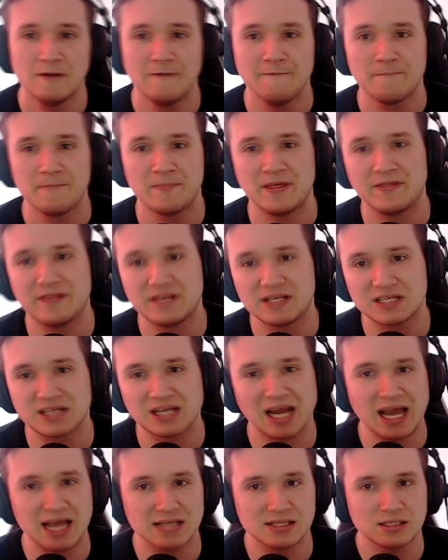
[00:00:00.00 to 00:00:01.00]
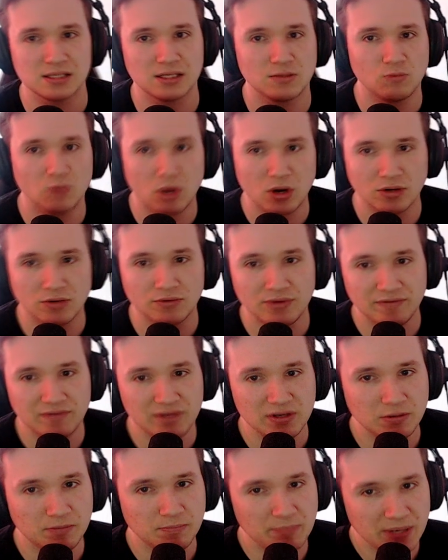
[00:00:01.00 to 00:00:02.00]
that this classic Wong
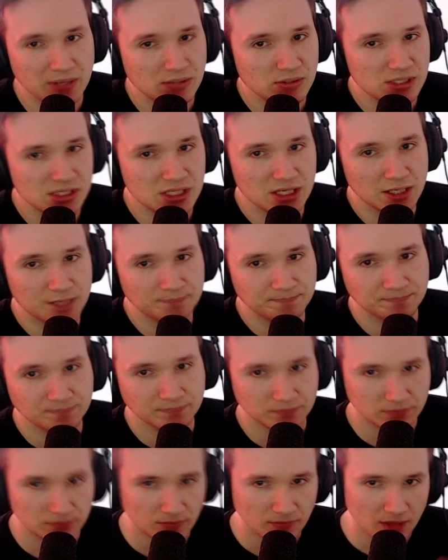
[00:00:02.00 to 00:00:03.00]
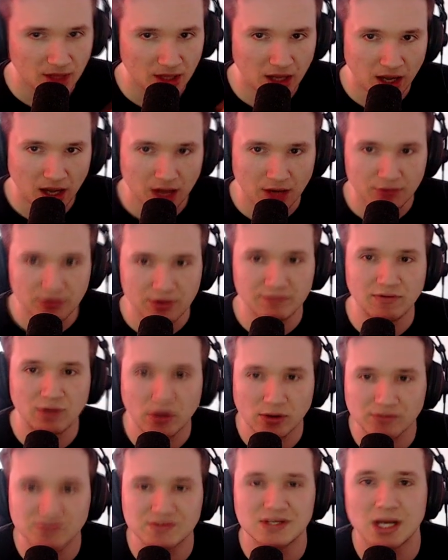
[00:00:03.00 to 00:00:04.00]
reveal build here
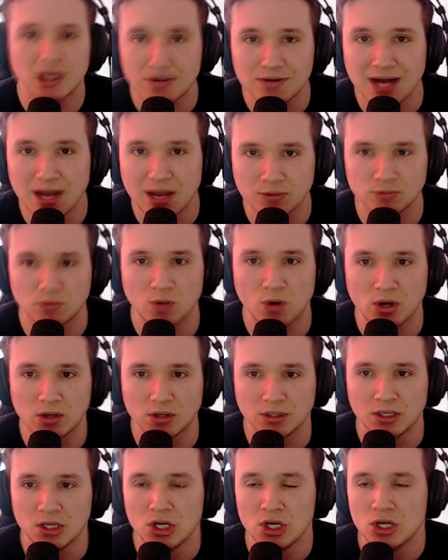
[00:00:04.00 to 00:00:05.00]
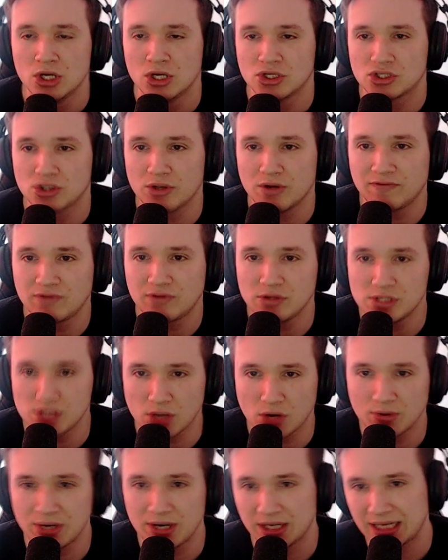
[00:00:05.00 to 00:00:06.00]
revolves around Wong. So if you
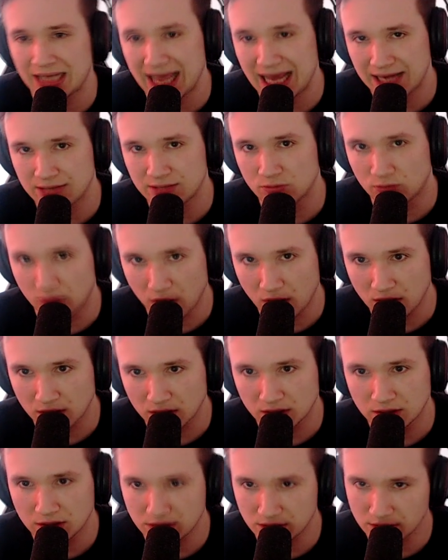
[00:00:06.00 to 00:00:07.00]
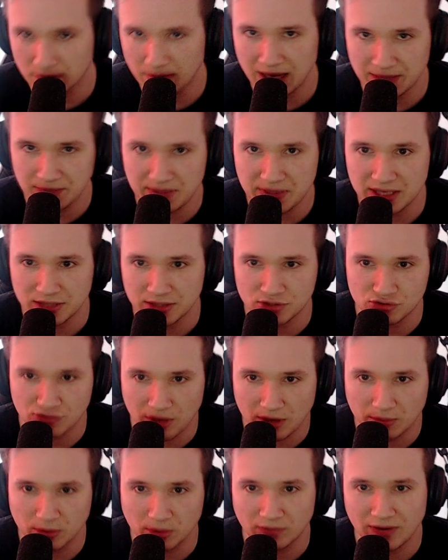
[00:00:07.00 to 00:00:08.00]
don't get Wong, you might be in
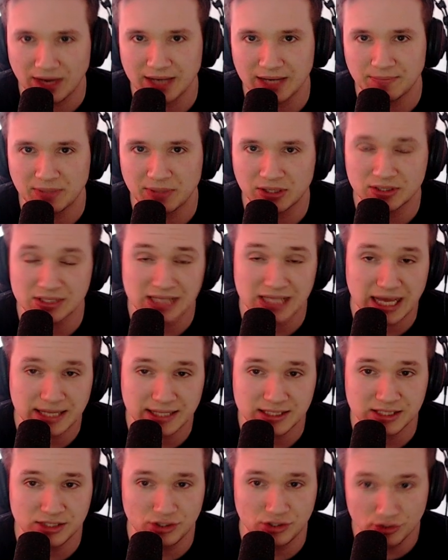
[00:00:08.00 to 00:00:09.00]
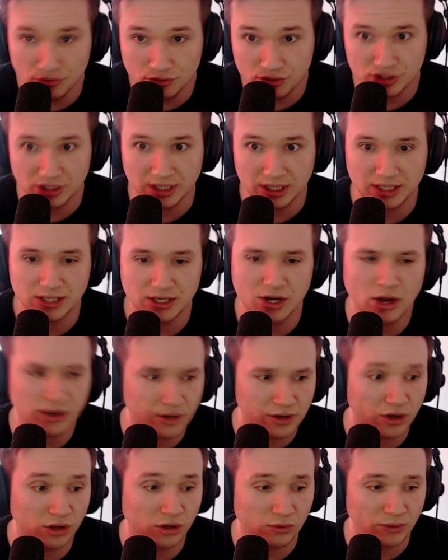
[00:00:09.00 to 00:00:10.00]
trouble, right? Because that's usually,
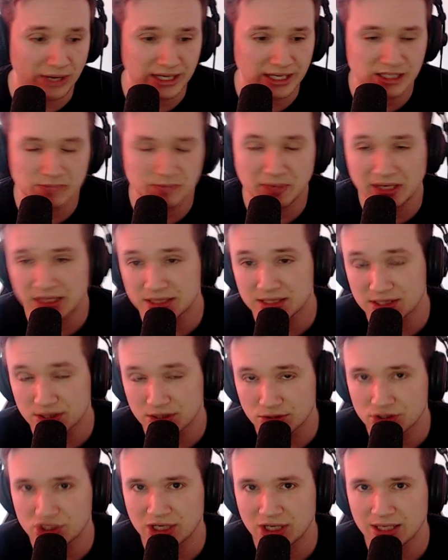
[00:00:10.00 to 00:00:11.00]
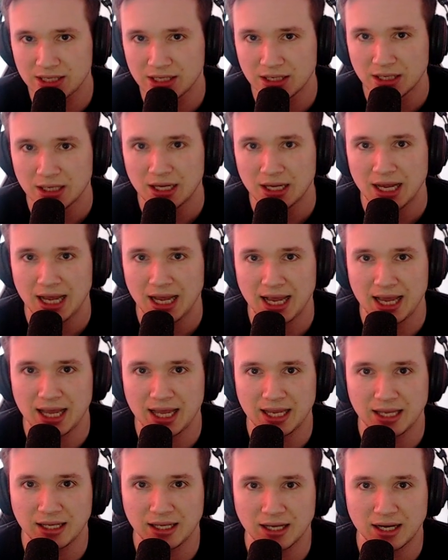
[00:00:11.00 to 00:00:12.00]
not always, but it's usually
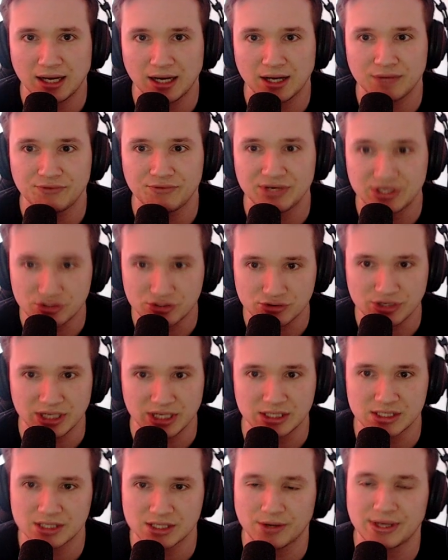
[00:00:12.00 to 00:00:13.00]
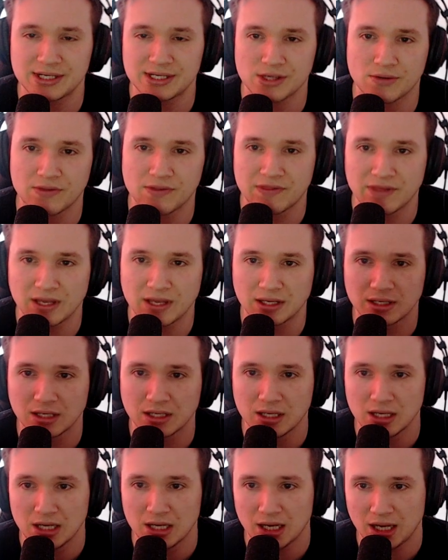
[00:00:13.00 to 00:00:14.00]
a retreat. So I don't think,
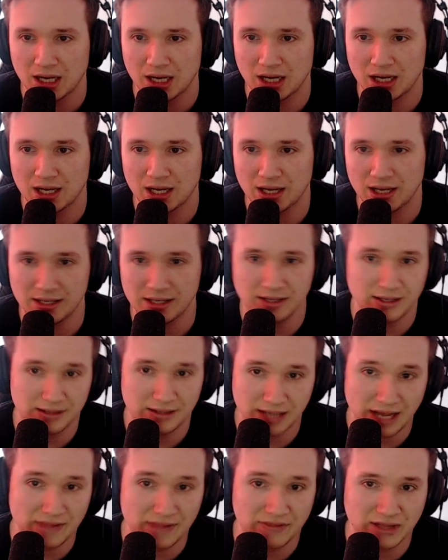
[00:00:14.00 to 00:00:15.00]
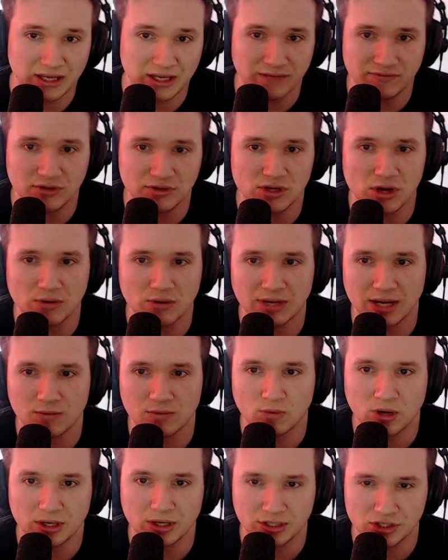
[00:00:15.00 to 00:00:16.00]
I think if you don't get
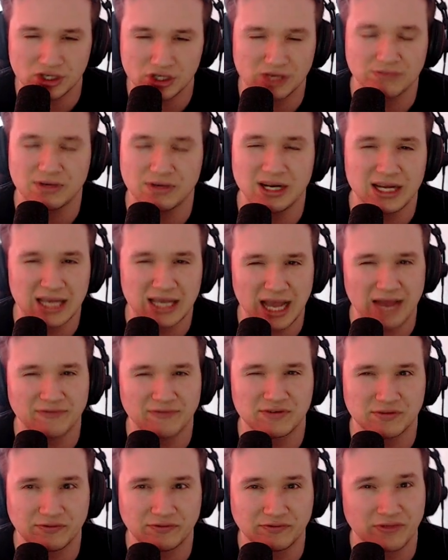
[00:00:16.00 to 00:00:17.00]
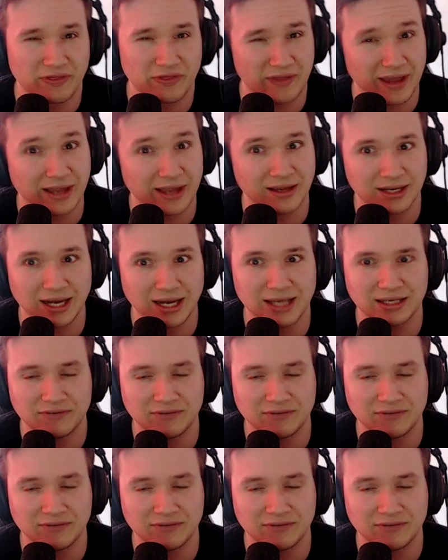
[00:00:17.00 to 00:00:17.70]
Wong, you should really have to think, like, if